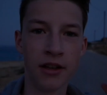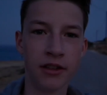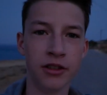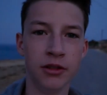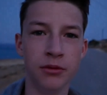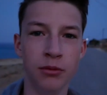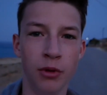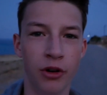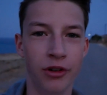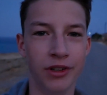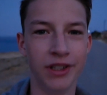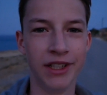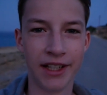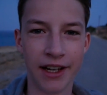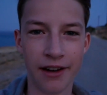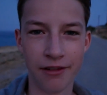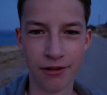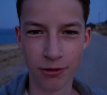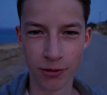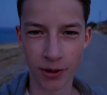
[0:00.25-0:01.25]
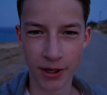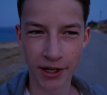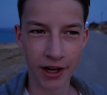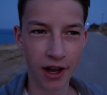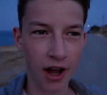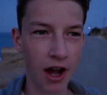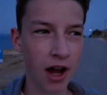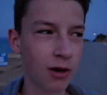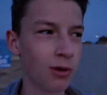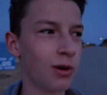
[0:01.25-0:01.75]
Good morning, everybody.
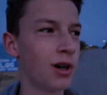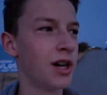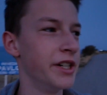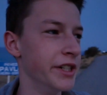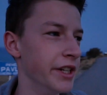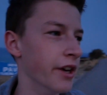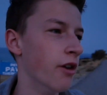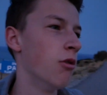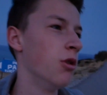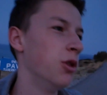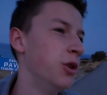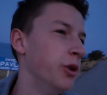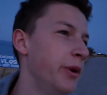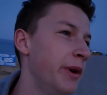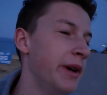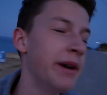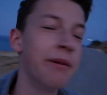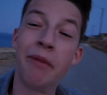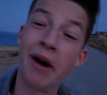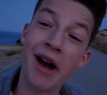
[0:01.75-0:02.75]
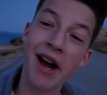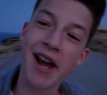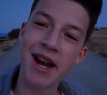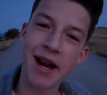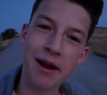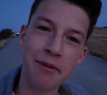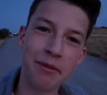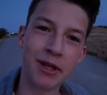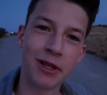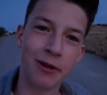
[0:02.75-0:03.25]
How are y'all doing? My
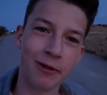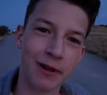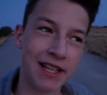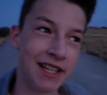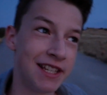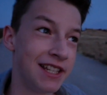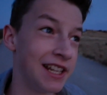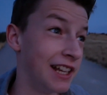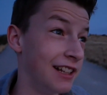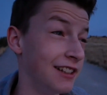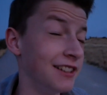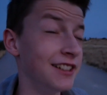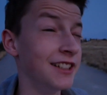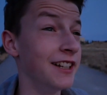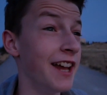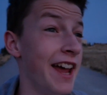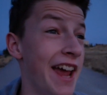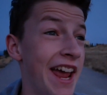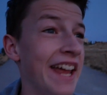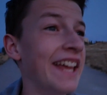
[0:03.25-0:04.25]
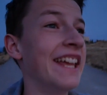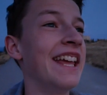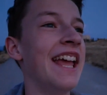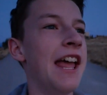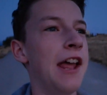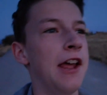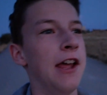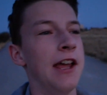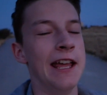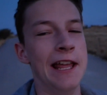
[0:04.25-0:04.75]
name is Vince, and today
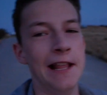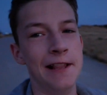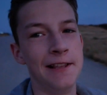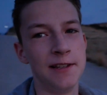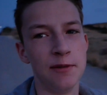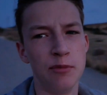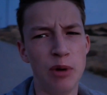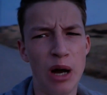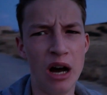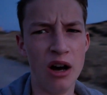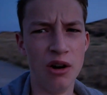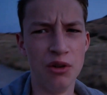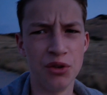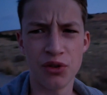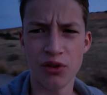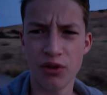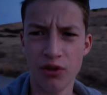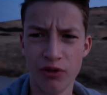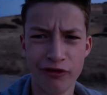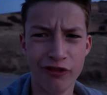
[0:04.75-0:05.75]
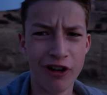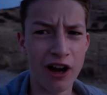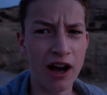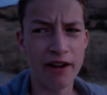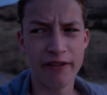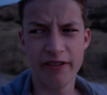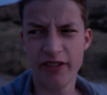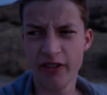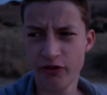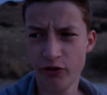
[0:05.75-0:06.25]
it's about
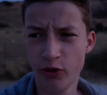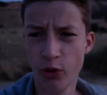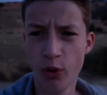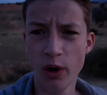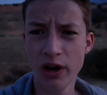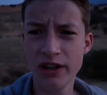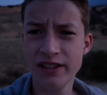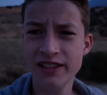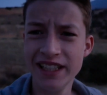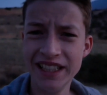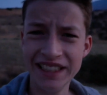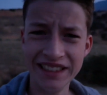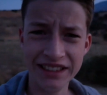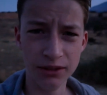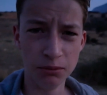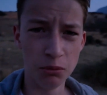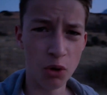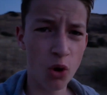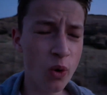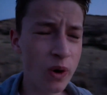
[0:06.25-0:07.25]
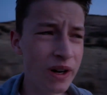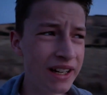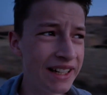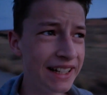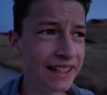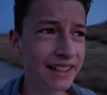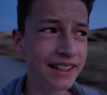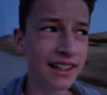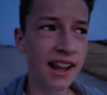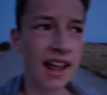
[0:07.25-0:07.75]
5:40 in the
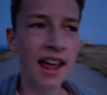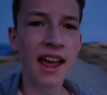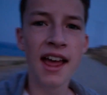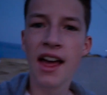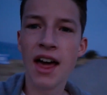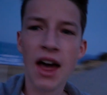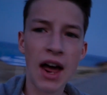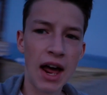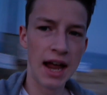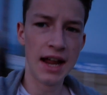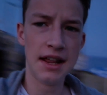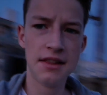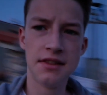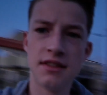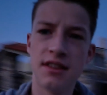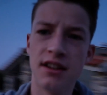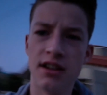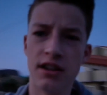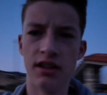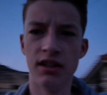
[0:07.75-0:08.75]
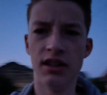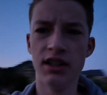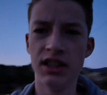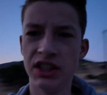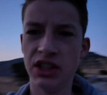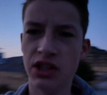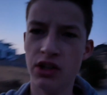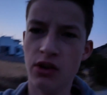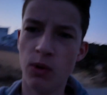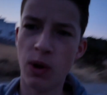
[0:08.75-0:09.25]
morning. And
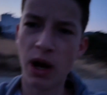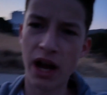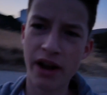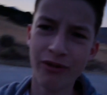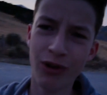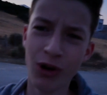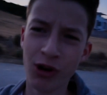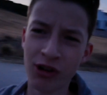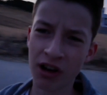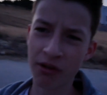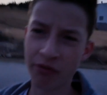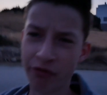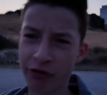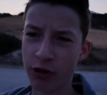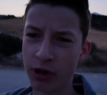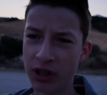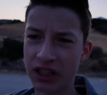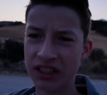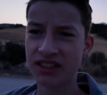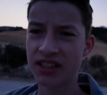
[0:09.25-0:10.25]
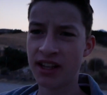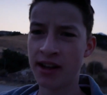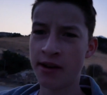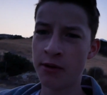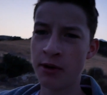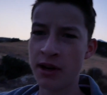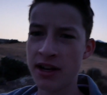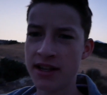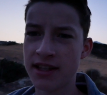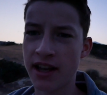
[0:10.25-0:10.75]
you know, I woke up for the
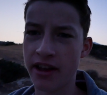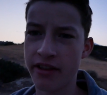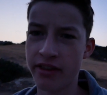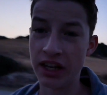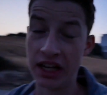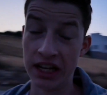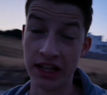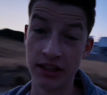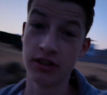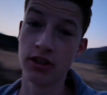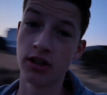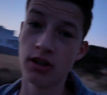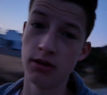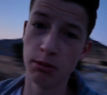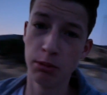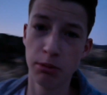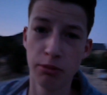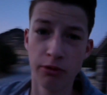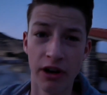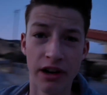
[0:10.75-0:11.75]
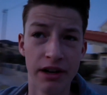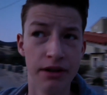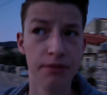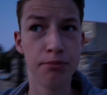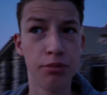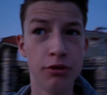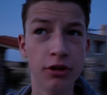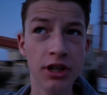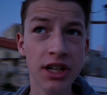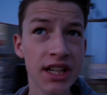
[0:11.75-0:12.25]
sunrise. I think it's gonna be very
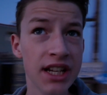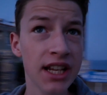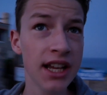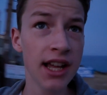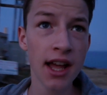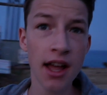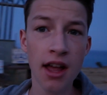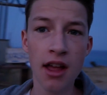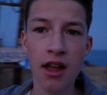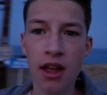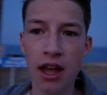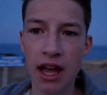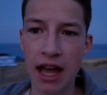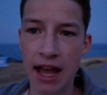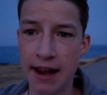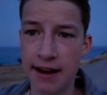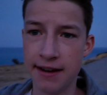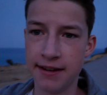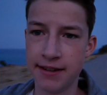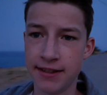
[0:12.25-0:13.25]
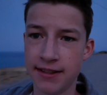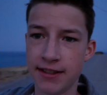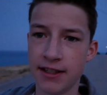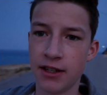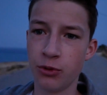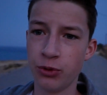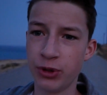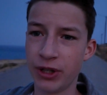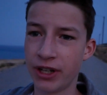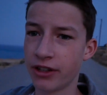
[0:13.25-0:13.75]
pretty, and
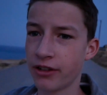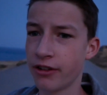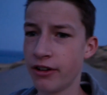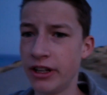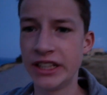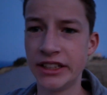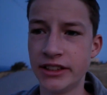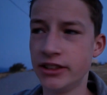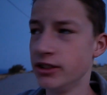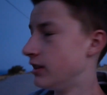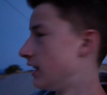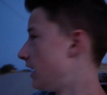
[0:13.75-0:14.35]
we are going to